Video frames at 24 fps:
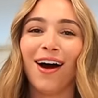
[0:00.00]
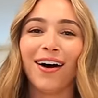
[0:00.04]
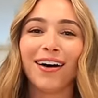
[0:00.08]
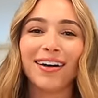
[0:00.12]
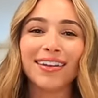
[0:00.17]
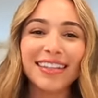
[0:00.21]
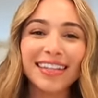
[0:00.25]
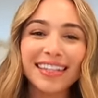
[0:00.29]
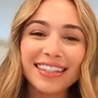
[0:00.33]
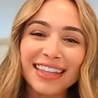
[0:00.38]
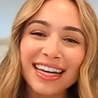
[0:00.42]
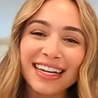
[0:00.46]

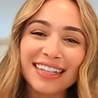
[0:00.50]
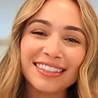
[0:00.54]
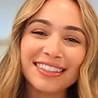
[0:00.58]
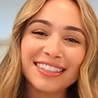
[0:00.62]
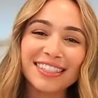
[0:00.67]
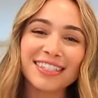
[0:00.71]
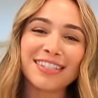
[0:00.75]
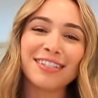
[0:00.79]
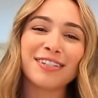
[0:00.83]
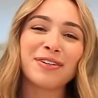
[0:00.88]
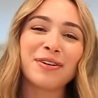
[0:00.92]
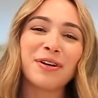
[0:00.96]
I'll link that
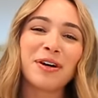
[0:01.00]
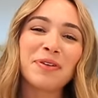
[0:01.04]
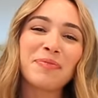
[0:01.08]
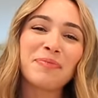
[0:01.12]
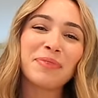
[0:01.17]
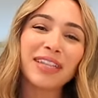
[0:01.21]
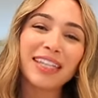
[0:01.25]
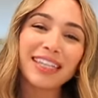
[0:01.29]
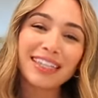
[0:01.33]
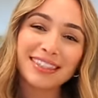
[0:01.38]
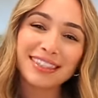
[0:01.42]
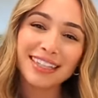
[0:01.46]
too.
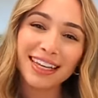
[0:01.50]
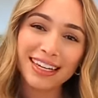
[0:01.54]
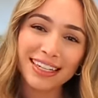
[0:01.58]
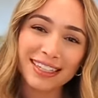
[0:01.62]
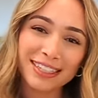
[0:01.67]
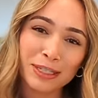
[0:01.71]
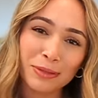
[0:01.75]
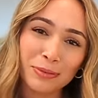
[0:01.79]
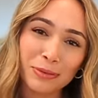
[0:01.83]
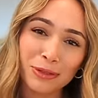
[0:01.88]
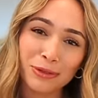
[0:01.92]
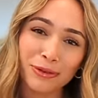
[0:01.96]
Please like
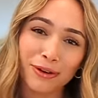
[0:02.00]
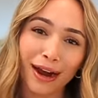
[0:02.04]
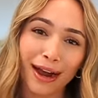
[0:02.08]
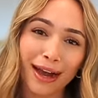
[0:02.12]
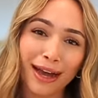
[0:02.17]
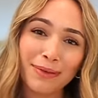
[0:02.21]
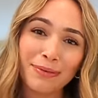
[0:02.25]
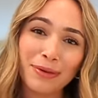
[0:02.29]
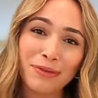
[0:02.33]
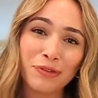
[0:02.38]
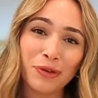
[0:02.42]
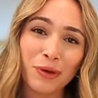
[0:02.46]
and
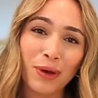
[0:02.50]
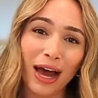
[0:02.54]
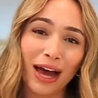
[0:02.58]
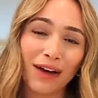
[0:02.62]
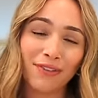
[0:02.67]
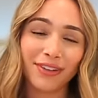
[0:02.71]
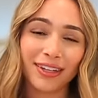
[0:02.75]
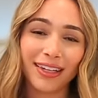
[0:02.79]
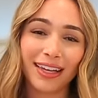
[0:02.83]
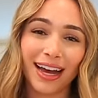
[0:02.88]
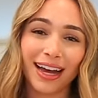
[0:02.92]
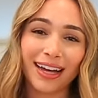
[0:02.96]
subscribe if you
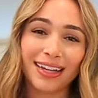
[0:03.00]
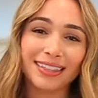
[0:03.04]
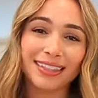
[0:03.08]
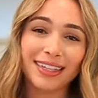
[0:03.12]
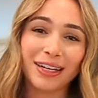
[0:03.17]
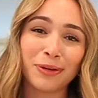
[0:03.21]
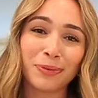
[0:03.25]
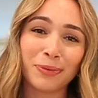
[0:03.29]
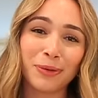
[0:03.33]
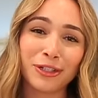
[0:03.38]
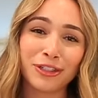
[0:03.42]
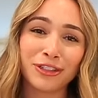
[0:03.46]
haven't yet.
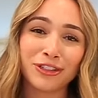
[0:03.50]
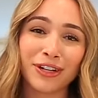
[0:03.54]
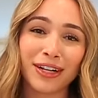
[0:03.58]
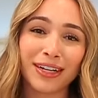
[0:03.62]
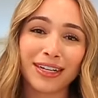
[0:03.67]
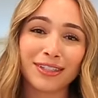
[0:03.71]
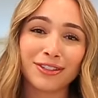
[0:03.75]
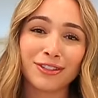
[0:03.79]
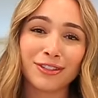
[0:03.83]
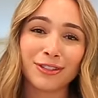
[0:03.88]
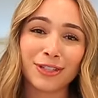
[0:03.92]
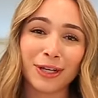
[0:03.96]
I'd
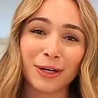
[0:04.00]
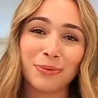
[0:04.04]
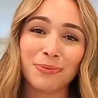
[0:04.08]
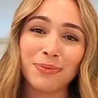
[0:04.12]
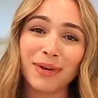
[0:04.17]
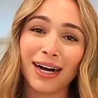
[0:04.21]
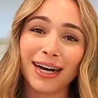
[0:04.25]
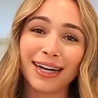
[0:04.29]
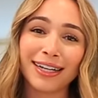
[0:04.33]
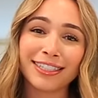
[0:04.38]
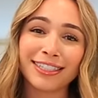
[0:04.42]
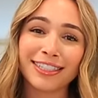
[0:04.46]
appreciate it so
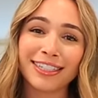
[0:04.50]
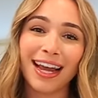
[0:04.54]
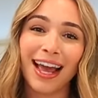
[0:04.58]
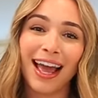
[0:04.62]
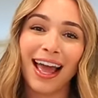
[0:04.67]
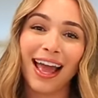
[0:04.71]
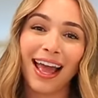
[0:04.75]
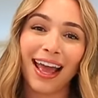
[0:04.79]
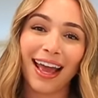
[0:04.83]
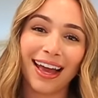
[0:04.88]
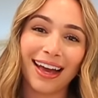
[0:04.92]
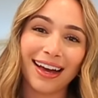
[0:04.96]
much,
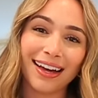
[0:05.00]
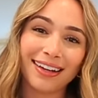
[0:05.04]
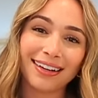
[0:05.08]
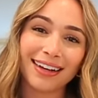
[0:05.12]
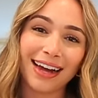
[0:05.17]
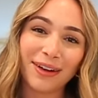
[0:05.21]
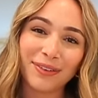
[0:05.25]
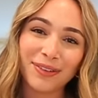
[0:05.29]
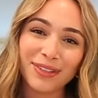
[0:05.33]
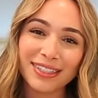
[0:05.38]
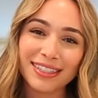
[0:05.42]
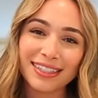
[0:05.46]
and
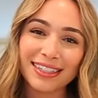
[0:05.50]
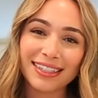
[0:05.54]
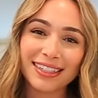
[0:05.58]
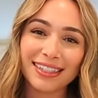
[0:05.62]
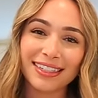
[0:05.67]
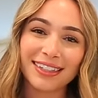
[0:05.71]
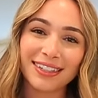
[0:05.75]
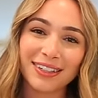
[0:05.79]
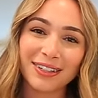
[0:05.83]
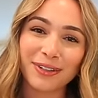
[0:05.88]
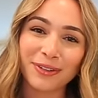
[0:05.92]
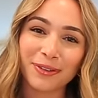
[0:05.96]
I will
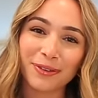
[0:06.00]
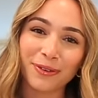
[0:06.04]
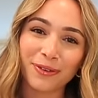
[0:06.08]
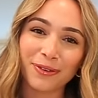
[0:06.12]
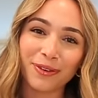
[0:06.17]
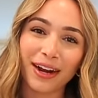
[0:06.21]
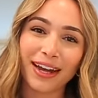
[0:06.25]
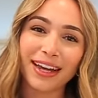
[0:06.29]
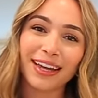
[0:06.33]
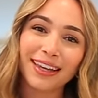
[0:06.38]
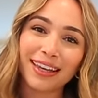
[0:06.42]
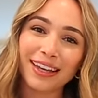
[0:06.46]
see you
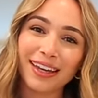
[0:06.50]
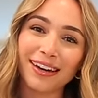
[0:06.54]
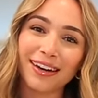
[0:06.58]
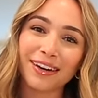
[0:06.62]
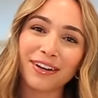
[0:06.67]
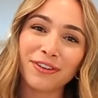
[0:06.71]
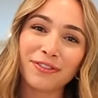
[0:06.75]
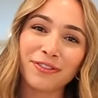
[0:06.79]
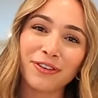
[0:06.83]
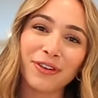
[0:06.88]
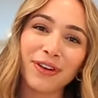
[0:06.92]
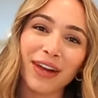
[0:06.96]
right here
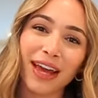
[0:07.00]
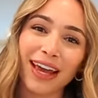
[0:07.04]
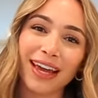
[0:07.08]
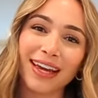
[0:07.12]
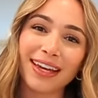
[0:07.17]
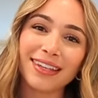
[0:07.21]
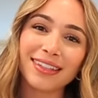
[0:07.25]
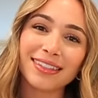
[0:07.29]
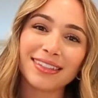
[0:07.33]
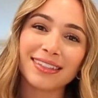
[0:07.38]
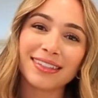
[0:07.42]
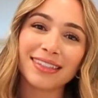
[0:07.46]
in a few
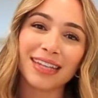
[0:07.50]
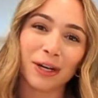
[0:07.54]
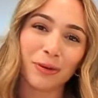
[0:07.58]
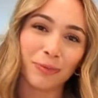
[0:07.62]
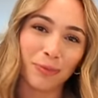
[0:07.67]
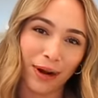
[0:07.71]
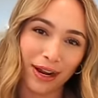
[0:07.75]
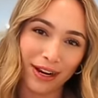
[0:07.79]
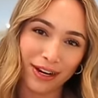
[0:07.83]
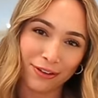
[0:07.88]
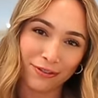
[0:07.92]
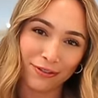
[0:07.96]
days in a
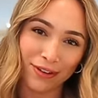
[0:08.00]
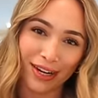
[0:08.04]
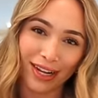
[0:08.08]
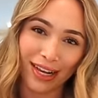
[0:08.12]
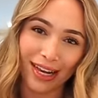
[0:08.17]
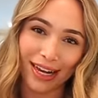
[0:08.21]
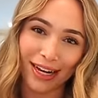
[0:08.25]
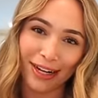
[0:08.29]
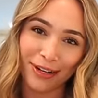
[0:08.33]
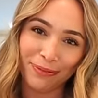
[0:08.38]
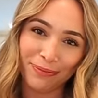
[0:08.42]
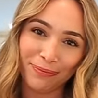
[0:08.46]
brand new
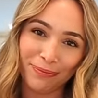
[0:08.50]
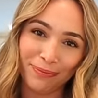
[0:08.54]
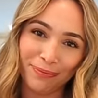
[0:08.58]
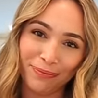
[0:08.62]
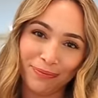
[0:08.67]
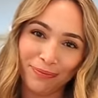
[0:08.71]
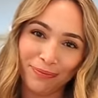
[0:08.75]
video.